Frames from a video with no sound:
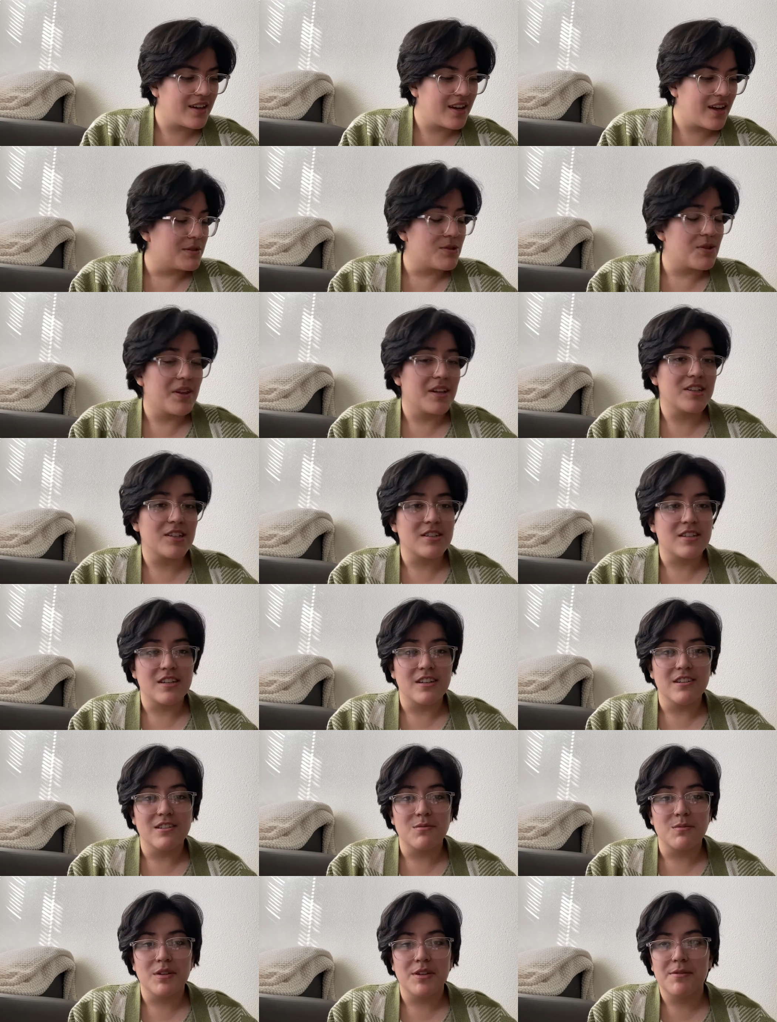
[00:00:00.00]
So that just
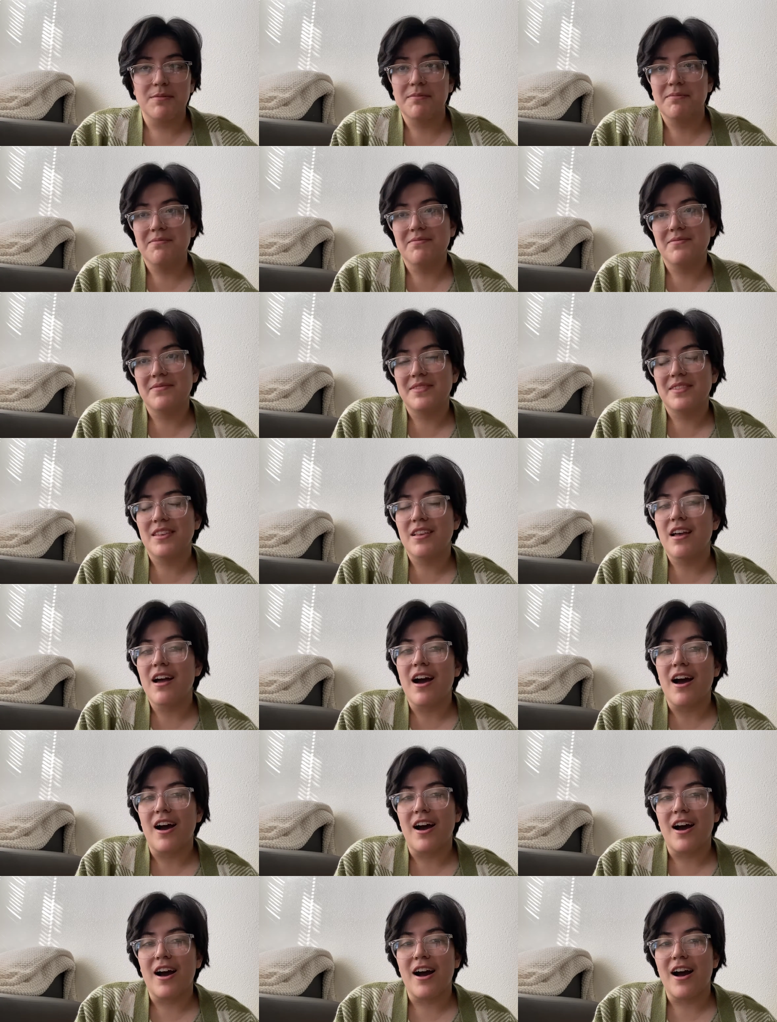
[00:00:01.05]
tells me
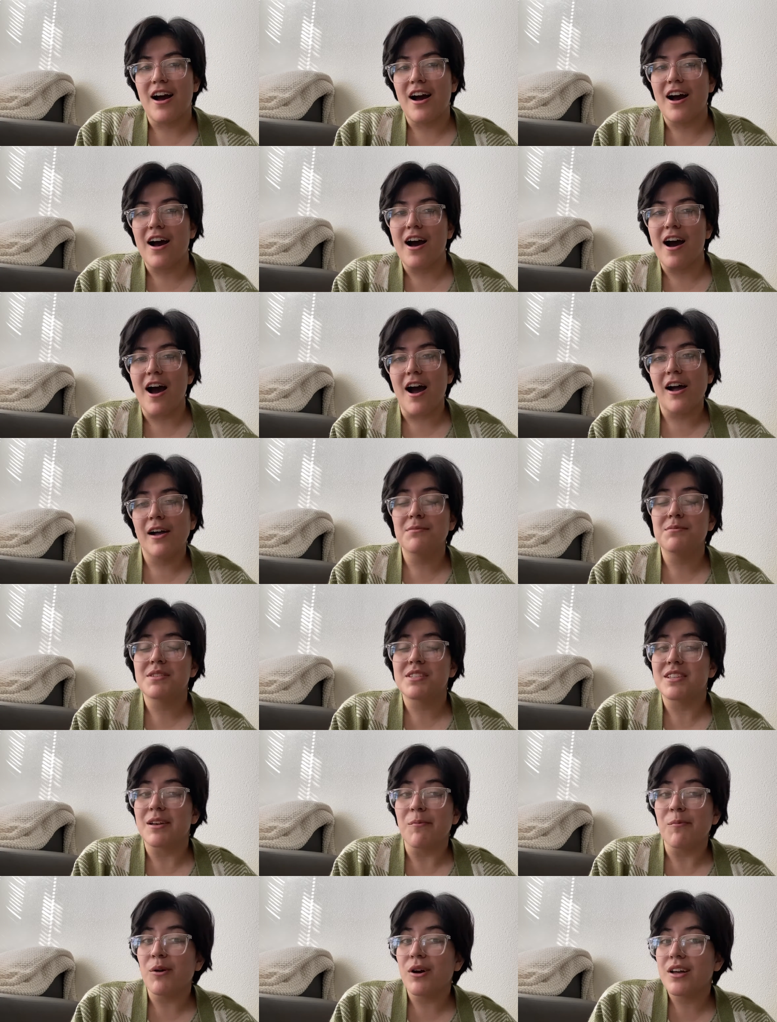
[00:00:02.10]
I'm
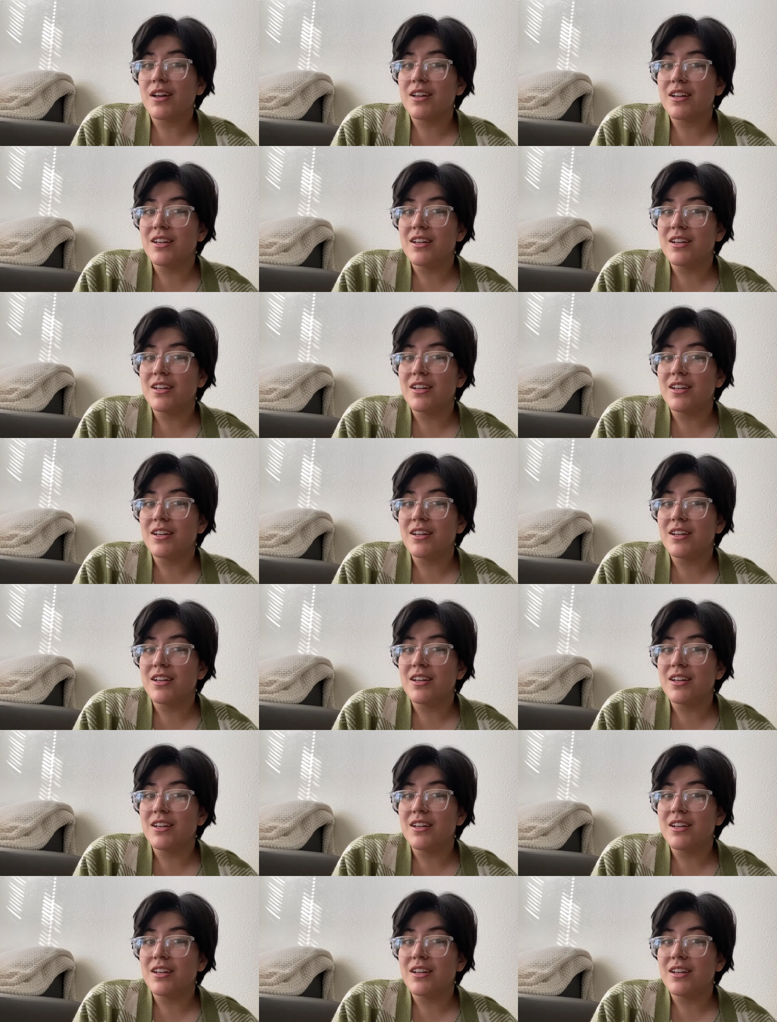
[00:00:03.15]
somewhat